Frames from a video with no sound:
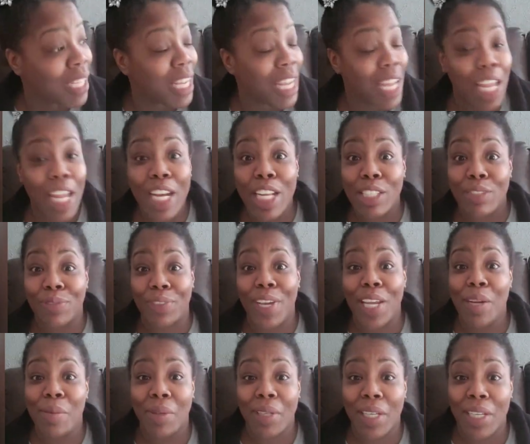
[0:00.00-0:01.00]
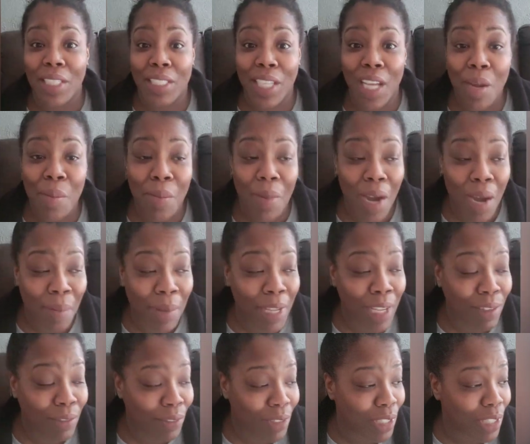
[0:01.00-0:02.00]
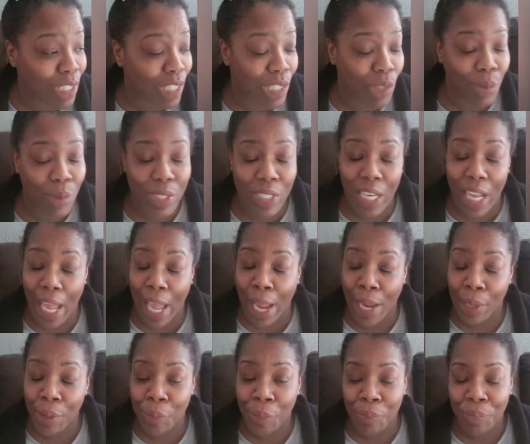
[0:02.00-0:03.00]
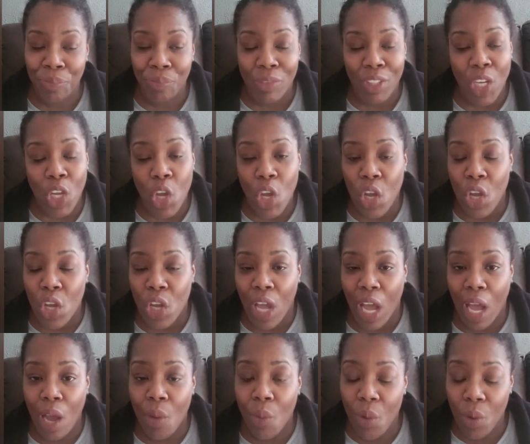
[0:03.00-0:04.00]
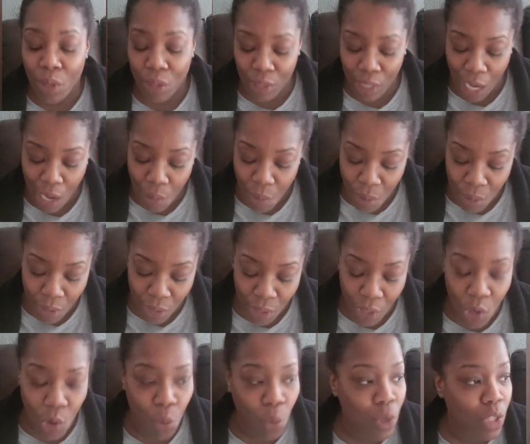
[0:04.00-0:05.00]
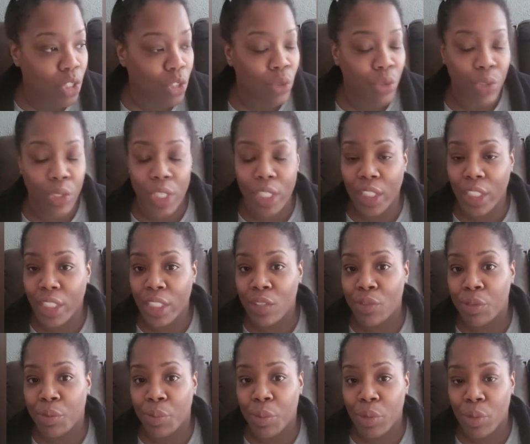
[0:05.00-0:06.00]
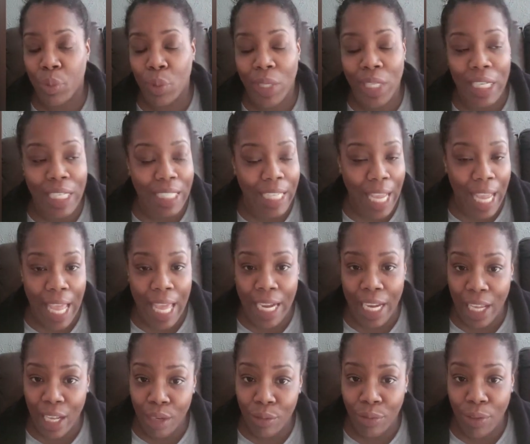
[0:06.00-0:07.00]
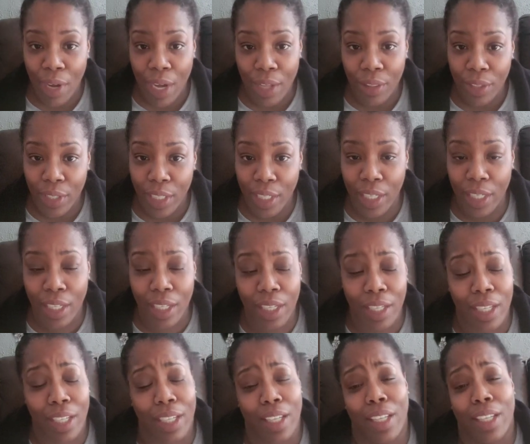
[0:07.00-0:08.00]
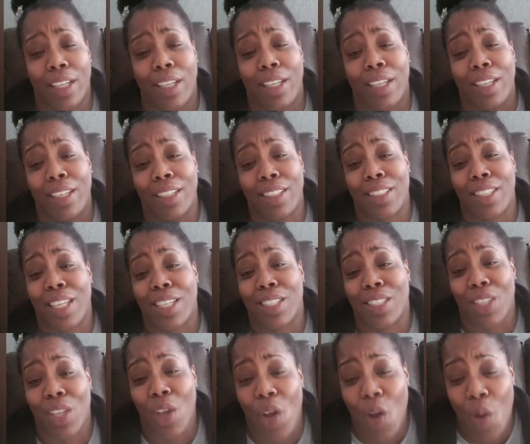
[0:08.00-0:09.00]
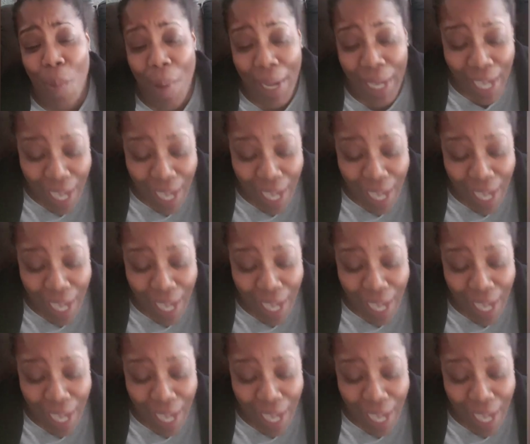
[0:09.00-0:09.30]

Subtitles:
and it's funny because her mama eventually was like, I want to know what you think the difference between a daddy and a father is. I said, oh my